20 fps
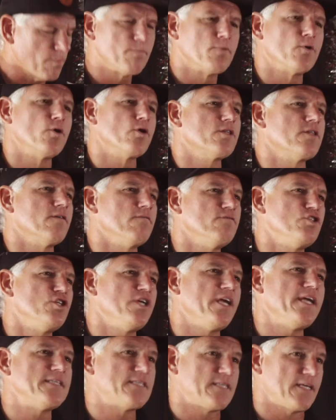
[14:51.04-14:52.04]
birth of
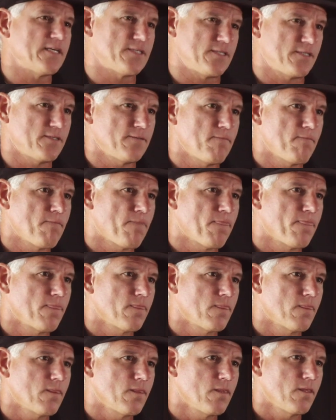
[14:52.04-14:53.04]
Jesus,
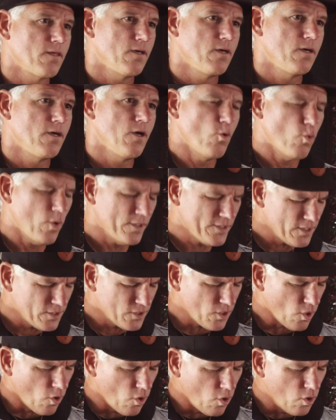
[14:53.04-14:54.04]
was it
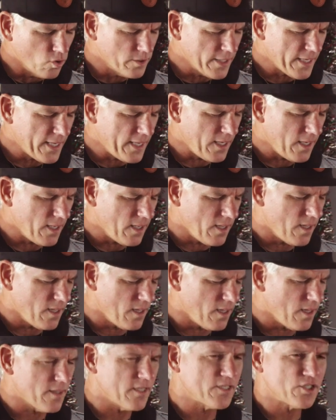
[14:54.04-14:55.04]
to only
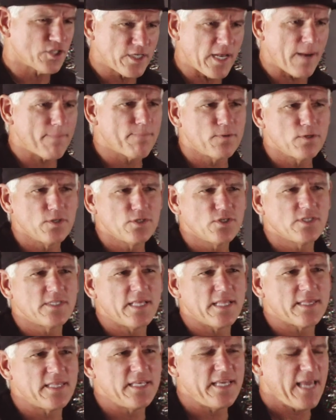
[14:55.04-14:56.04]
the shepherds
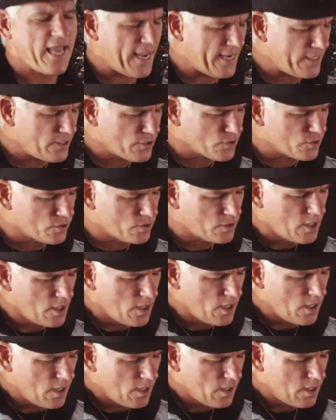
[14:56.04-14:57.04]
that the angel
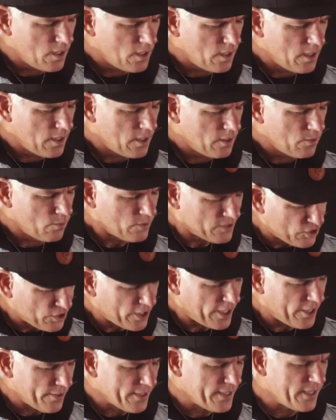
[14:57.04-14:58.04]
was
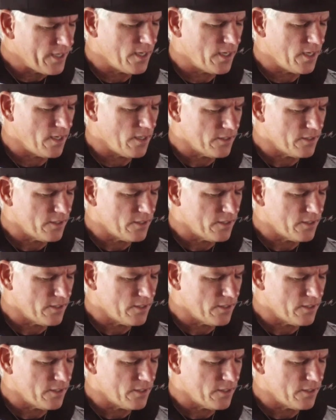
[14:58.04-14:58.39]
sharing